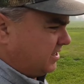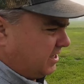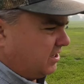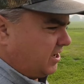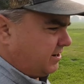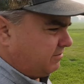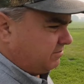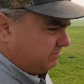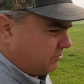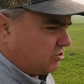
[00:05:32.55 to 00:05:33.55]
a lot
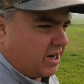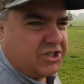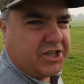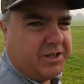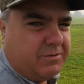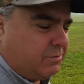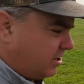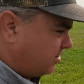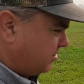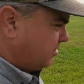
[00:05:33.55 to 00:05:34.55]
of trashy
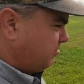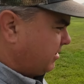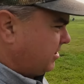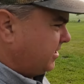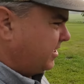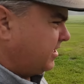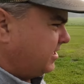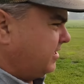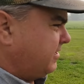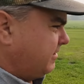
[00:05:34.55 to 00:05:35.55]
water quickly,
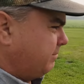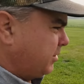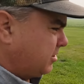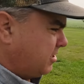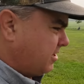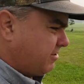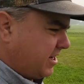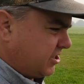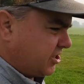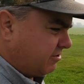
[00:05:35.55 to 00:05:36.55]
but they're not
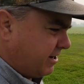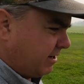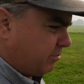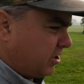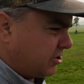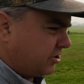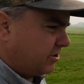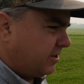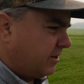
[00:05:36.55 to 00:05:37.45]
great at generating pressure.